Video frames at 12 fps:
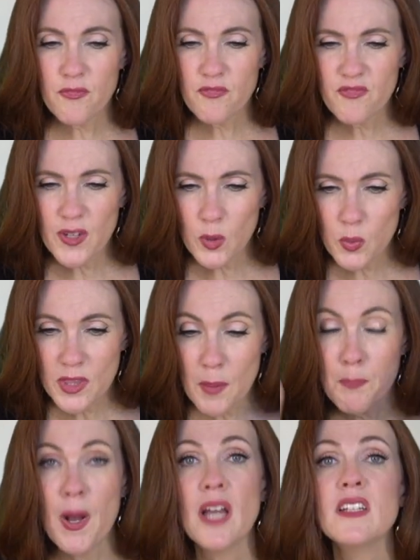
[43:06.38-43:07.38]
filled with
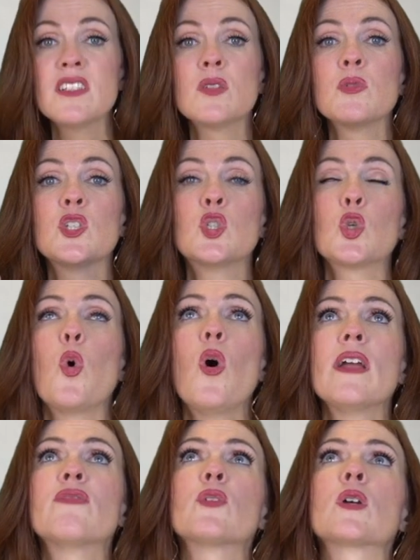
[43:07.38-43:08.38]
abundance and with
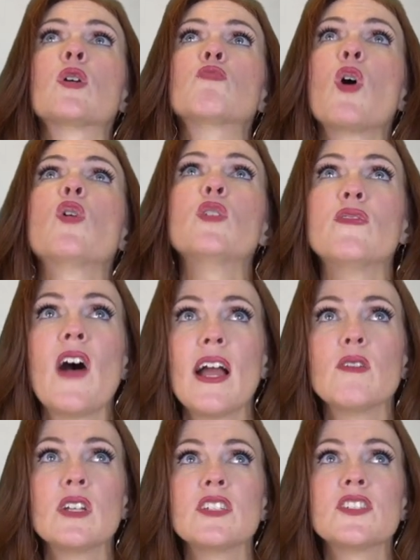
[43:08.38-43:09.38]
joy for
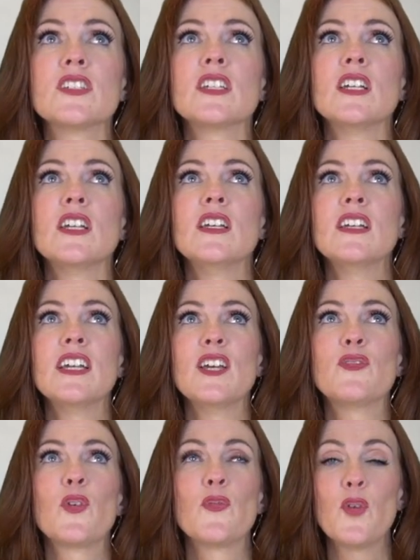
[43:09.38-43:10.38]
coronavirus
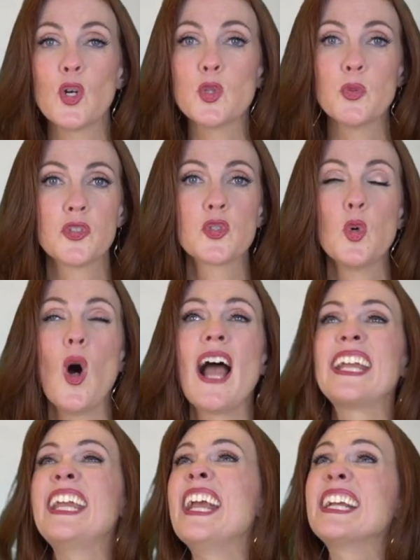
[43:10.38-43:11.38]
and for virtual school. I
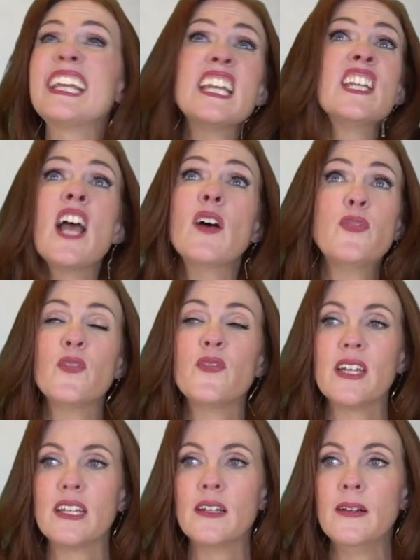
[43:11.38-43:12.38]
can't get enough of it.